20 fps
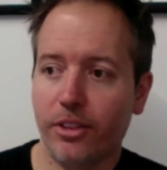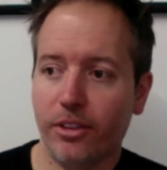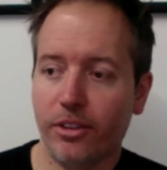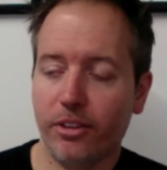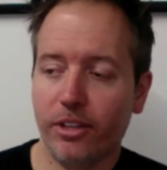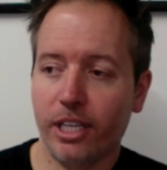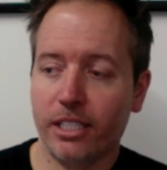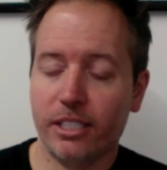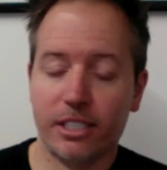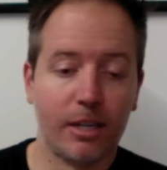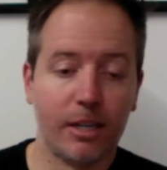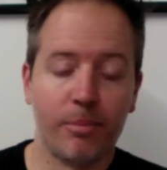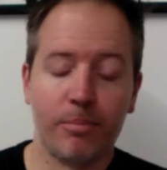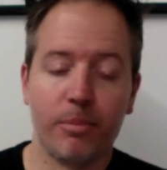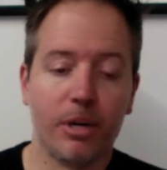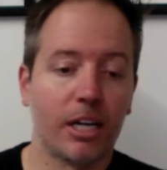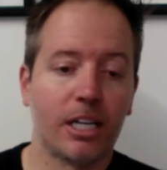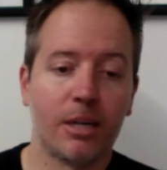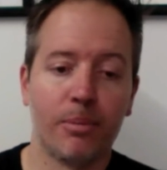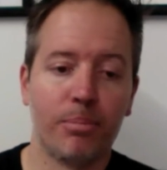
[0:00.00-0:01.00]
It's
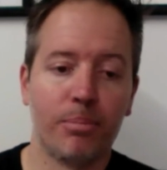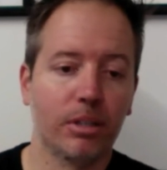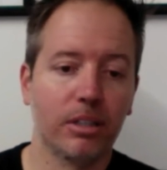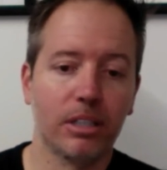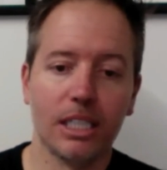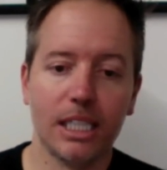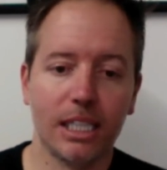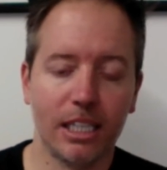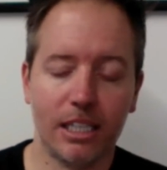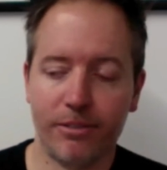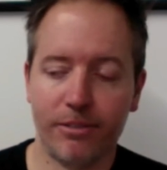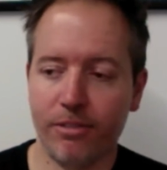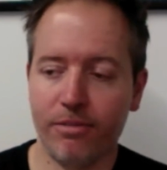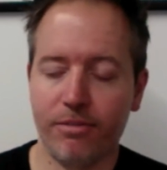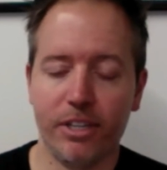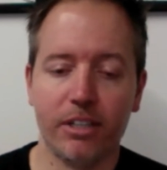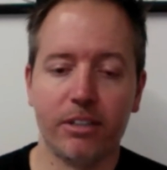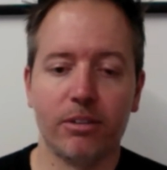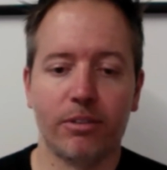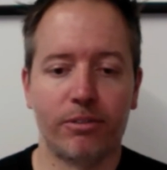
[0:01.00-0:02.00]
a completely different
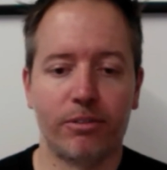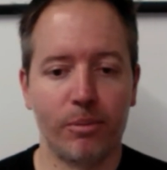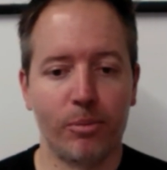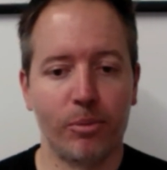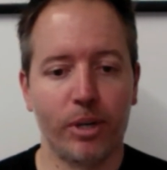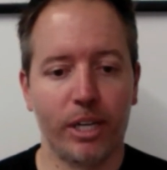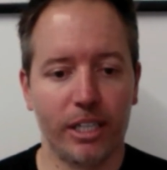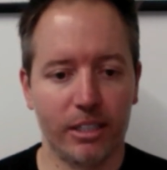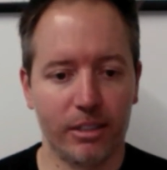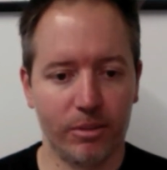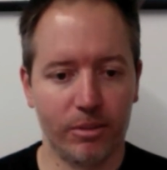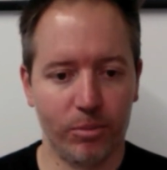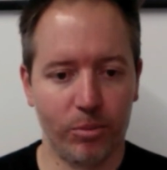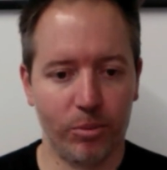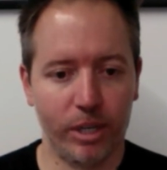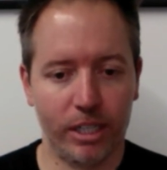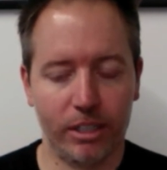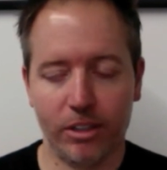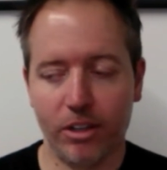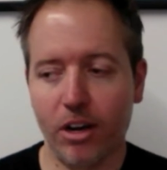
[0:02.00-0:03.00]
vehicle from when it
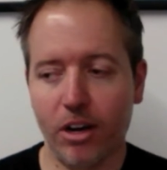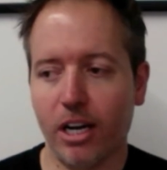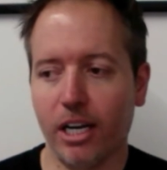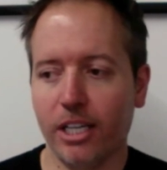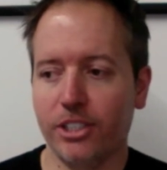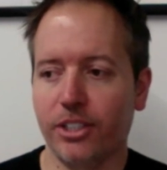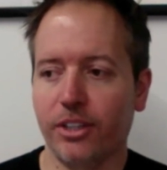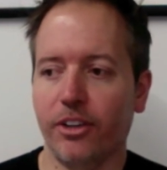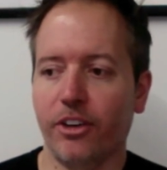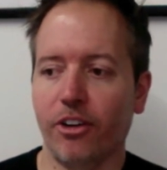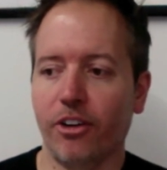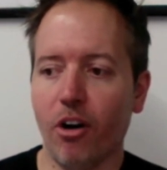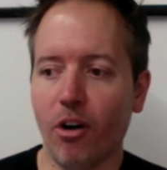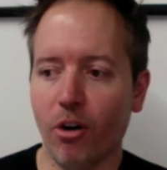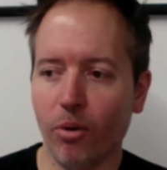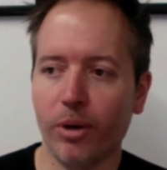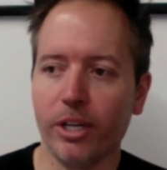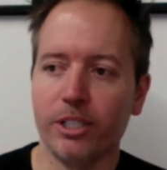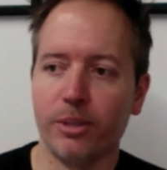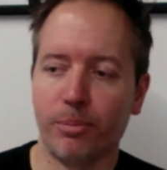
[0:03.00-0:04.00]
launched, and they're
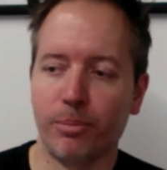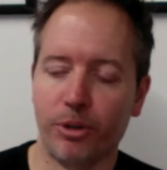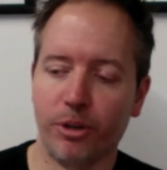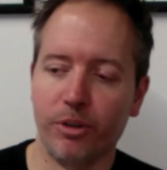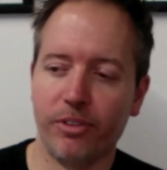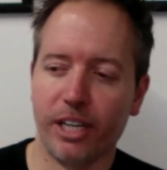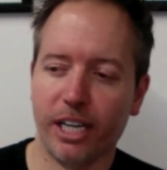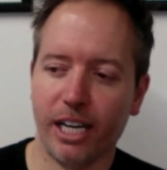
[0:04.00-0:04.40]
always improving.